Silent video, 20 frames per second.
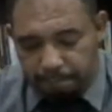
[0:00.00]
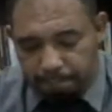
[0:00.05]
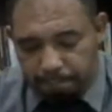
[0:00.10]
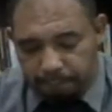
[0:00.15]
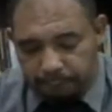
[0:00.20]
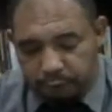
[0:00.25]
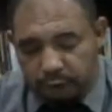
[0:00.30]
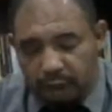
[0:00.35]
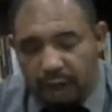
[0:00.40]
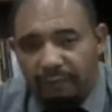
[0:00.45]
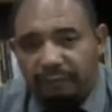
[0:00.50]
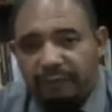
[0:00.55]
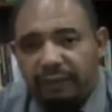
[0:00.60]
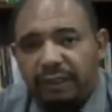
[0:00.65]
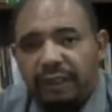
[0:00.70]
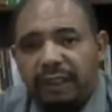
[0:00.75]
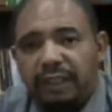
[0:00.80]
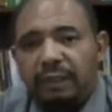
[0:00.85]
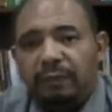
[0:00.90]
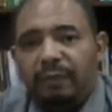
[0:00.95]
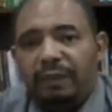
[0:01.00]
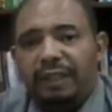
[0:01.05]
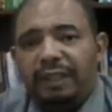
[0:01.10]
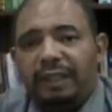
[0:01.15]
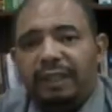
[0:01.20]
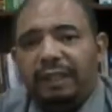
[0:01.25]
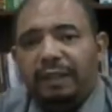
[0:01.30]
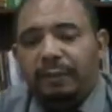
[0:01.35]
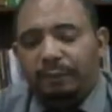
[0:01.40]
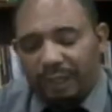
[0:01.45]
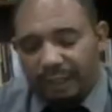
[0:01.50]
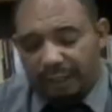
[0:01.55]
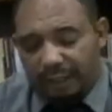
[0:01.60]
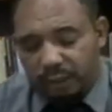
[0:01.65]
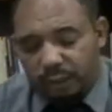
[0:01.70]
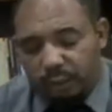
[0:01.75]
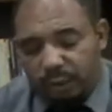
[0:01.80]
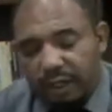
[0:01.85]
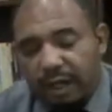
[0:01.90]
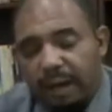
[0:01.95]
So obviously with
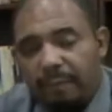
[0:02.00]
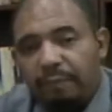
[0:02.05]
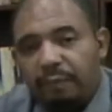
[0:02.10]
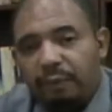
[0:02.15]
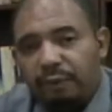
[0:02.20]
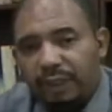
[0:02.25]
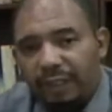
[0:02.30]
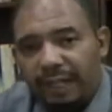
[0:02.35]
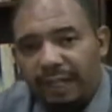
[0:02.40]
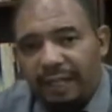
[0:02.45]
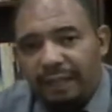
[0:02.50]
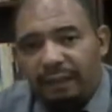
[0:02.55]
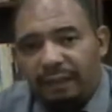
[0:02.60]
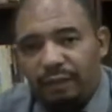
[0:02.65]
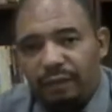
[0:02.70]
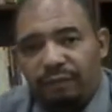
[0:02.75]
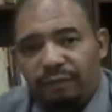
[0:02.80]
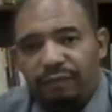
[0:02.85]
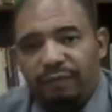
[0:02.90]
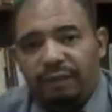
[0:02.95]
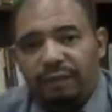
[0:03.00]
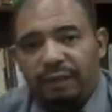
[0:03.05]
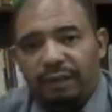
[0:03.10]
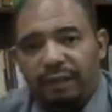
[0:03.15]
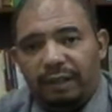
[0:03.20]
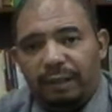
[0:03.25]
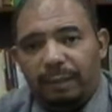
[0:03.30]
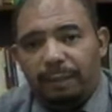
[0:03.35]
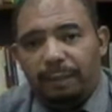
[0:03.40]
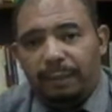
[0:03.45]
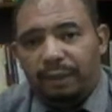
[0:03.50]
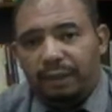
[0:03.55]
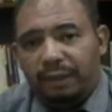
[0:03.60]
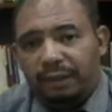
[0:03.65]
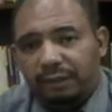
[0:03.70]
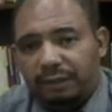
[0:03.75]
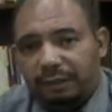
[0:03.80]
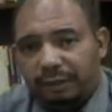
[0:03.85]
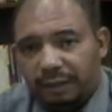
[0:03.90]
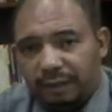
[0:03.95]
this we come to the end of part
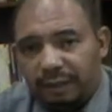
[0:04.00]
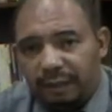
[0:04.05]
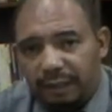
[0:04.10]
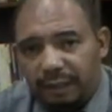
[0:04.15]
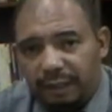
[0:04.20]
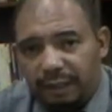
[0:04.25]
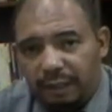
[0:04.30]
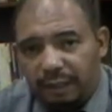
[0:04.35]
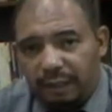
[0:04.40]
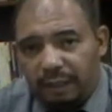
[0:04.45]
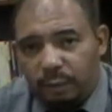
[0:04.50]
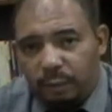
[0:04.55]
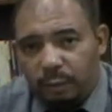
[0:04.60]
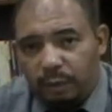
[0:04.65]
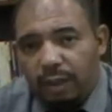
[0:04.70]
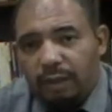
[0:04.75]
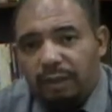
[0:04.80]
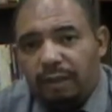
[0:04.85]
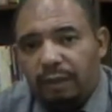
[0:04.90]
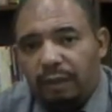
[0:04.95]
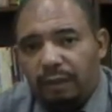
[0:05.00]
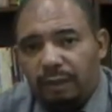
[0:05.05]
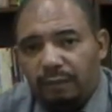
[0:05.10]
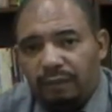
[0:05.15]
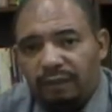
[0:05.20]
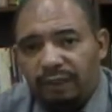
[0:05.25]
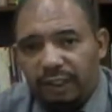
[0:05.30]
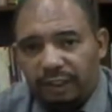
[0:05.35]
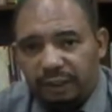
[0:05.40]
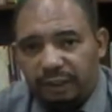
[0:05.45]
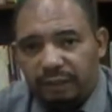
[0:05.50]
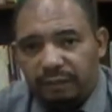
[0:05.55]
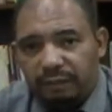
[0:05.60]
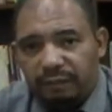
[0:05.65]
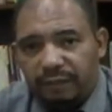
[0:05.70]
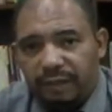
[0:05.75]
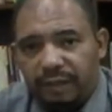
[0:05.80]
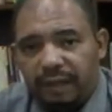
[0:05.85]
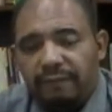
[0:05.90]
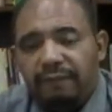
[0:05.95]
1 of session
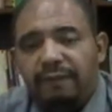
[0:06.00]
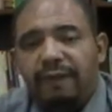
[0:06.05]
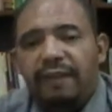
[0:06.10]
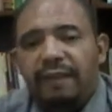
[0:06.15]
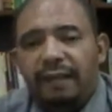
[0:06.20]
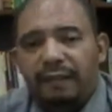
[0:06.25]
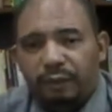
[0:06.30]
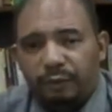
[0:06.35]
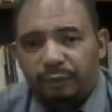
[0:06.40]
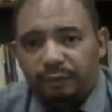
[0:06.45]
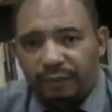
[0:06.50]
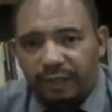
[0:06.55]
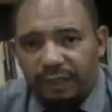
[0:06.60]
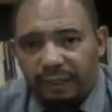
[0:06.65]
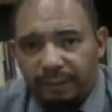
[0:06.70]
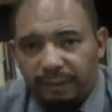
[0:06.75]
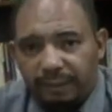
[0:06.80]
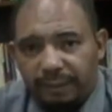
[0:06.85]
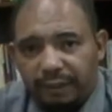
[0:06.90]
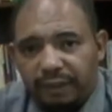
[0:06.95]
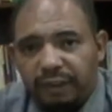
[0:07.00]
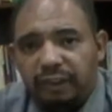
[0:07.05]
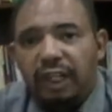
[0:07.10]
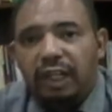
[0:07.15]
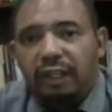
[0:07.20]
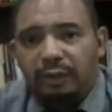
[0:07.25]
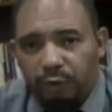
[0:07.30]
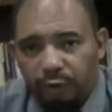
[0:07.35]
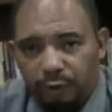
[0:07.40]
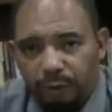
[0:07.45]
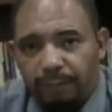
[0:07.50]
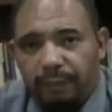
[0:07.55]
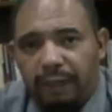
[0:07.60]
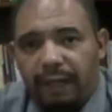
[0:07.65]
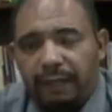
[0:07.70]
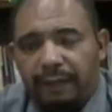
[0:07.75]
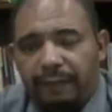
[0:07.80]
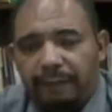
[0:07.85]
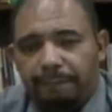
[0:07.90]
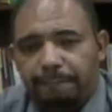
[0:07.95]
5. Thank you very much and goodbye.